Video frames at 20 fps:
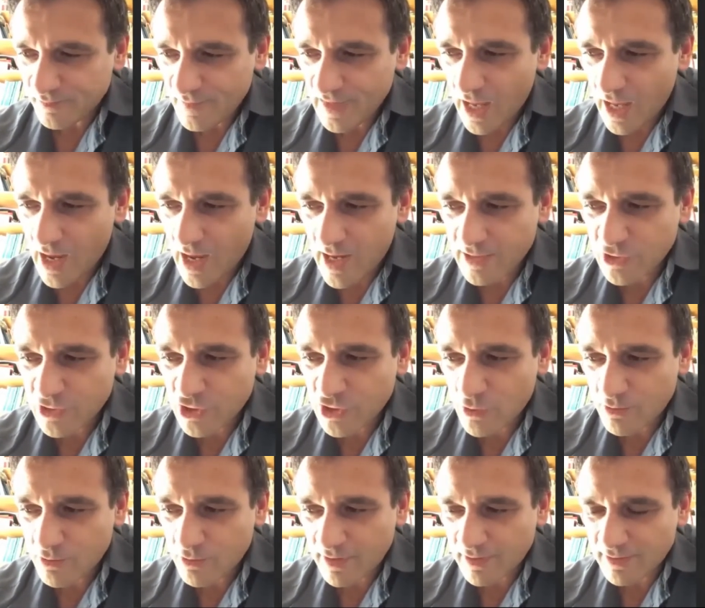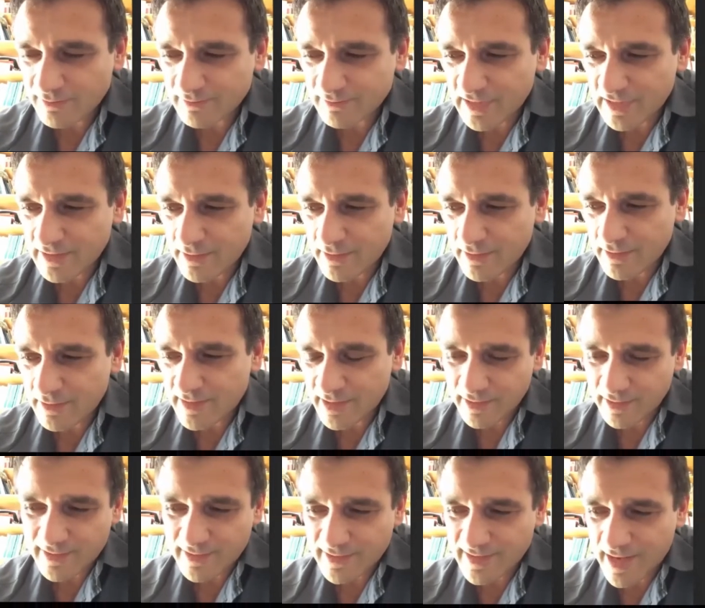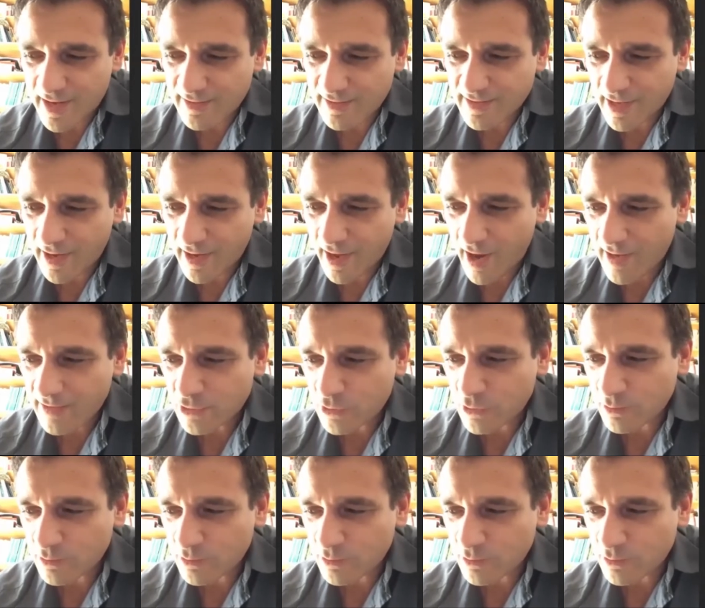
And so, in a certain sense, I had to